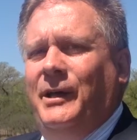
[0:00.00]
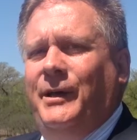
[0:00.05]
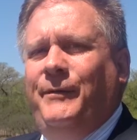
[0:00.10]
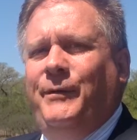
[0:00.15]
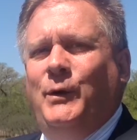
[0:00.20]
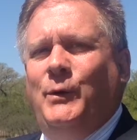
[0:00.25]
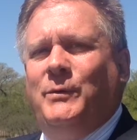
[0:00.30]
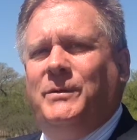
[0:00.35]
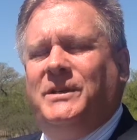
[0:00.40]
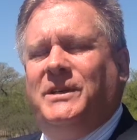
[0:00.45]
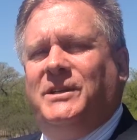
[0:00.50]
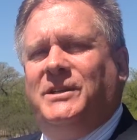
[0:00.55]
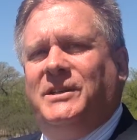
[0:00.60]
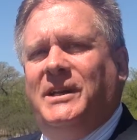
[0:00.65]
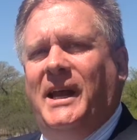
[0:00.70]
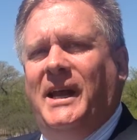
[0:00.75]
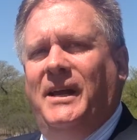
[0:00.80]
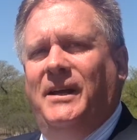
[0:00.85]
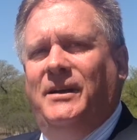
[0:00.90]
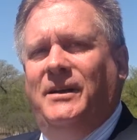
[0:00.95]
If you have
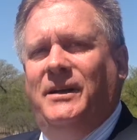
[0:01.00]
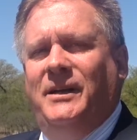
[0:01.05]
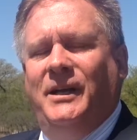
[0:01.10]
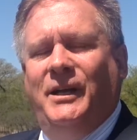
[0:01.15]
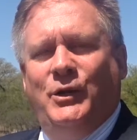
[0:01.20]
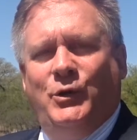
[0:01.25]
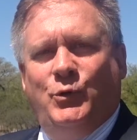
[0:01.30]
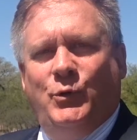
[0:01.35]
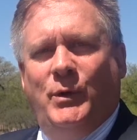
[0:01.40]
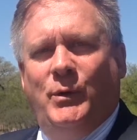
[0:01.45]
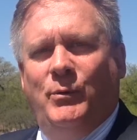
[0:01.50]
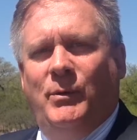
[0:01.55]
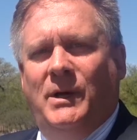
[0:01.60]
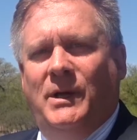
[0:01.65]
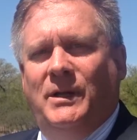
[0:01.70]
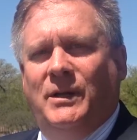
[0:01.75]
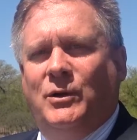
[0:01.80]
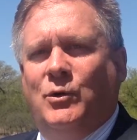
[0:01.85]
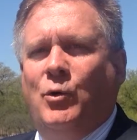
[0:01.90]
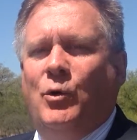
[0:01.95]
sustained an injury
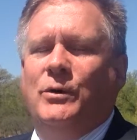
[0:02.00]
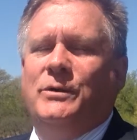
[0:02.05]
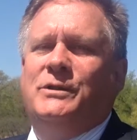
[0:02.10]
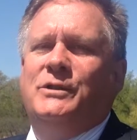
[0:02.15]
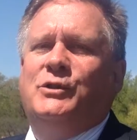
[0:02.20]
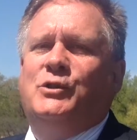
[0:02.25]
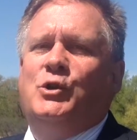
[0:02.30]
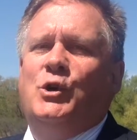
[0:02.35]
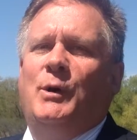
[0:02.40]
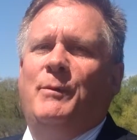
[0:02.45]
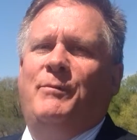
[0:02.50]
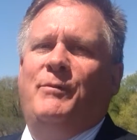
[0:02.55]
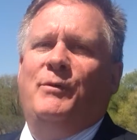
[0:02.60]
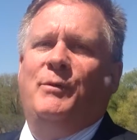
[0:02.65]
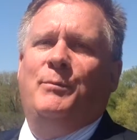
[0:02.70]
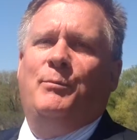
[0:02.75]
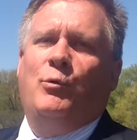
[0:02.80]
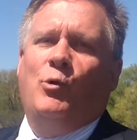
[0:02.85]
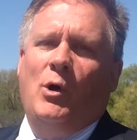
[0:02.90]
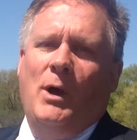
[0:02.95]
while in the course and scope of
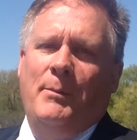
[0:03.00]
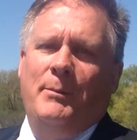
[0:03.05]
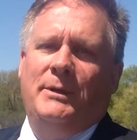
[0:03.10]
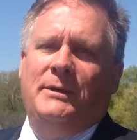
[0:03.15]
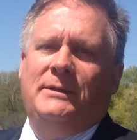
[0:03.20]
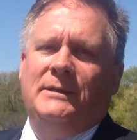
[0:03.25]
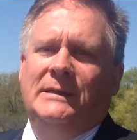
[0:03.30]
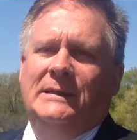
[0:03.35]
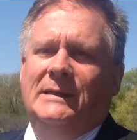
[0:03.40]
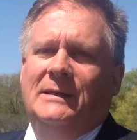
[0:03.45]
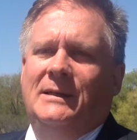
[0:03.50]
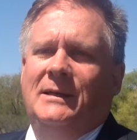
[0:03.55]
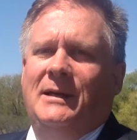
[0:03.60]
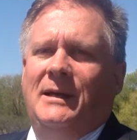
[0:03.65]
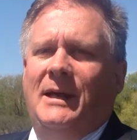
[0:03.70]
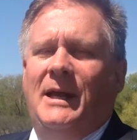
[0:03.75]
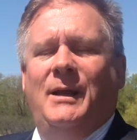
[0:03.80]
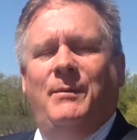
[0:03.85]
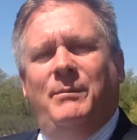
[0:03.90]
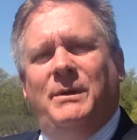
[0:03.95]
your employment
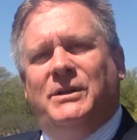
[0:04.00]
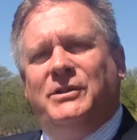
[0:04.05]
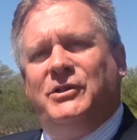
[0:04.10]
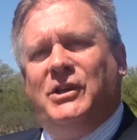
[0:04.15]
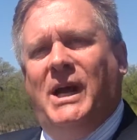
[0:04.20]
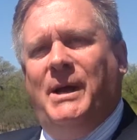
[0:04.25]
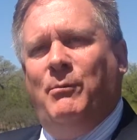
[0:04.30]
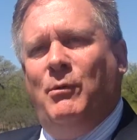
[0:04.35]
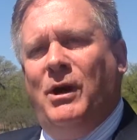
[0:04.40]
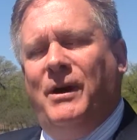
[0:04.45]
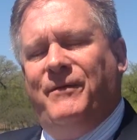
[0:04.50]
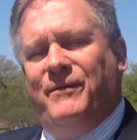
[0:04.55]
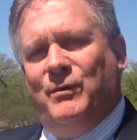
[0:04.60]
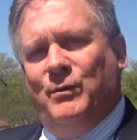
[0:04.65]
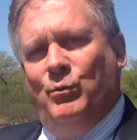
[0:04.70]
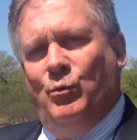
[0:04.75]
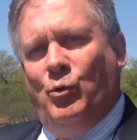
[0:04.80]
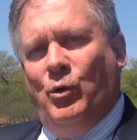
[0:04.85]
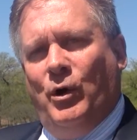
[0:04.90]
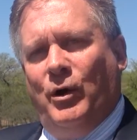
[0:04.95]
and missed time off
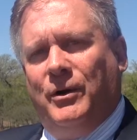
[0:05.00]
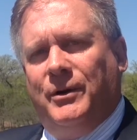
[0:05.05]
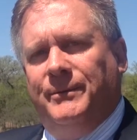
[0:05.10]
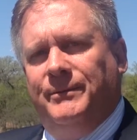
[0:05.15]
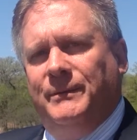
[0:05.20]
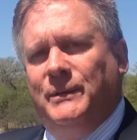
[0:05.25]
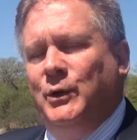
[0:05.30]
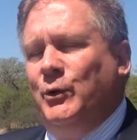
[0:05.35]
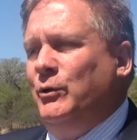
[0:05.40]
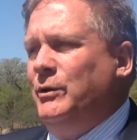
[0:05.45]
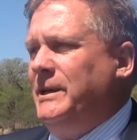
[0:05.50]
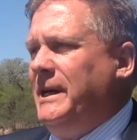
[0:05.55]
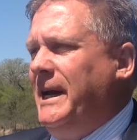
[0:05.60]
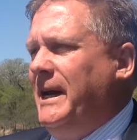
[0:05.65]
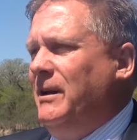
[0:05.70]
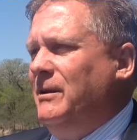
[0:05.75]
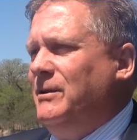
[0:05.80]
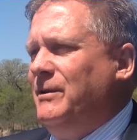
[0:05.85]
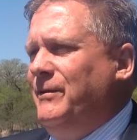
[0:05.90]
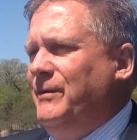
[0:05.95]
from work, you're
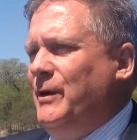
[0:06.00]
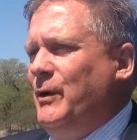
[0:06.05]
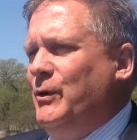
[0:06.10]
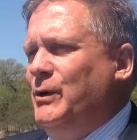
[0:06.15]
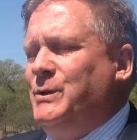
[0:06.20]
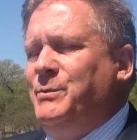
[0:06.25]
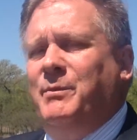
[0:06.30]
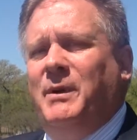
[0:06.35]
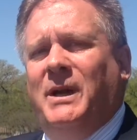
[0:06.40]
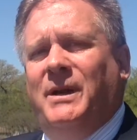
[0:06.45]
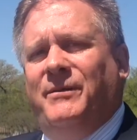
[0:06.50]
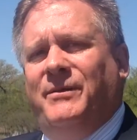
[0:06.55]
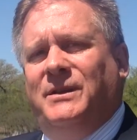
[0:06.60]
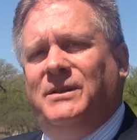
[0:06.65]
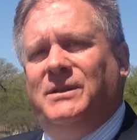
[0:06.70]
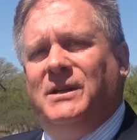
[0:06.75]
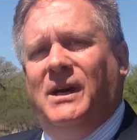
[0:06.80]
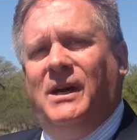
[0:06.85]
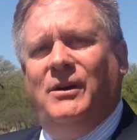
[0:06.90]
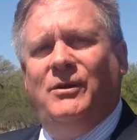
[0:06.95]
entitled to various
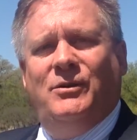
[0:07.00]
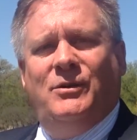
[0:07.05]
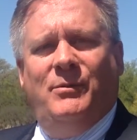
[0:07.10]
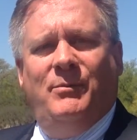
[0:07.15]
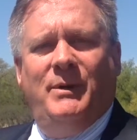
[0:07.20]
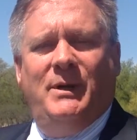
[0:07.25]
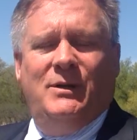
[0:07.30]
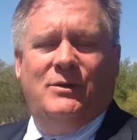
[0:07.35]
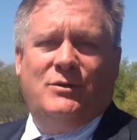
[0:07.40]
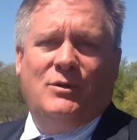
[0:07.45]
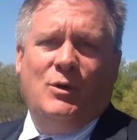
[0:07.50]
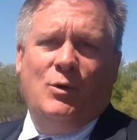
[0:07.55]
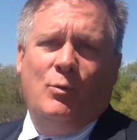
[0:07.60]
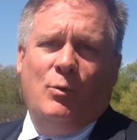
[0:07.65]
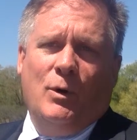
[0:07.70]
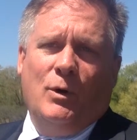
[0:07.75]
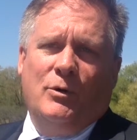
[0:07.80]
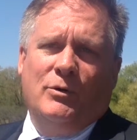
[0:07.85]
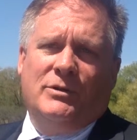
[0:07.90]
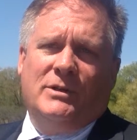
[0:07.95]
benefits under the Minnesota
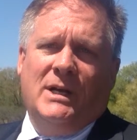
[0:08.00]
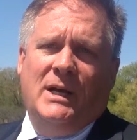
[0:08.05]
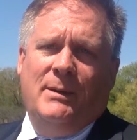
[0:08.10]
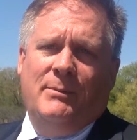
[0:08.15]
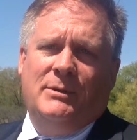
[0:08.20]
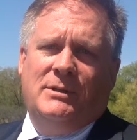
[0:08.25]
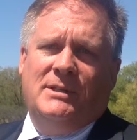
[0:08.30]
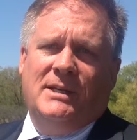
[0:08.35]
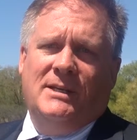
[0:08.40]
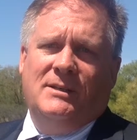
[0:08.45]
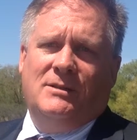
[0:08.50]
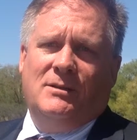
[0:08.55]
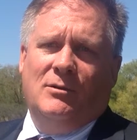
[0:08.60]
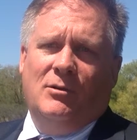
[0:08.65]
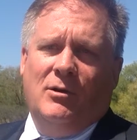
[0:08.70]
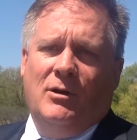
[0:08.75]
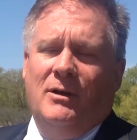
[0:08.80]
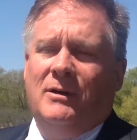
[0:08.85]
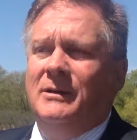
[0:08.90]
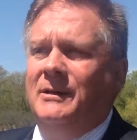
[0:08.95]
Workers'
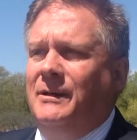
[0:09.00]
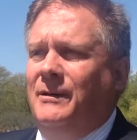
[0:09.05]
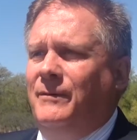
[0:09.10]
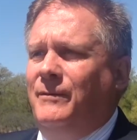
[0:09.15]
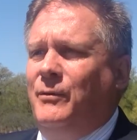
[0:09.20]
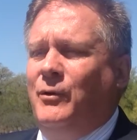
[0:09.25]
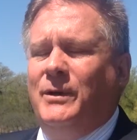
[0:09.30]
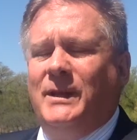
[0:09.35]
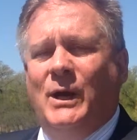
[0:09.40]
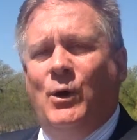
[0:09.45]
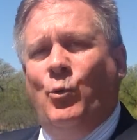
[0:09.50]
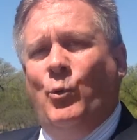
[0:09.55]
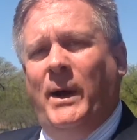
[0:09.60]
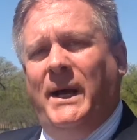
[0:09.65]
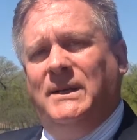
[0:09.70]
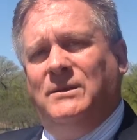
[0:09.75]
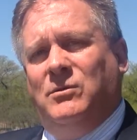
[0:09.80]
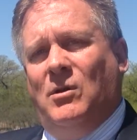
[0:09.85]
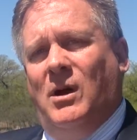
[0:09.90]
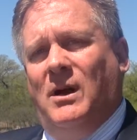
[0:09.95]
Compensation Law for that
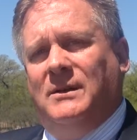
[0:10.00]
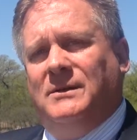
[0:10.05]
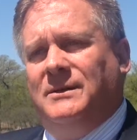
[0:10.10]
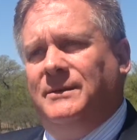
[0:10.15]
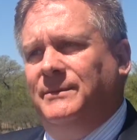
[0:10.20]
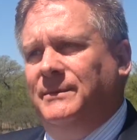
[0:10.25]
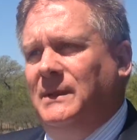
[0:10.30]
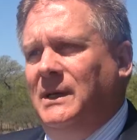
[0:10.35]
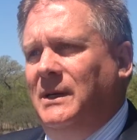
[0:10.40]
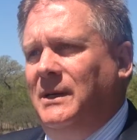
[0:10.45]
wage loss.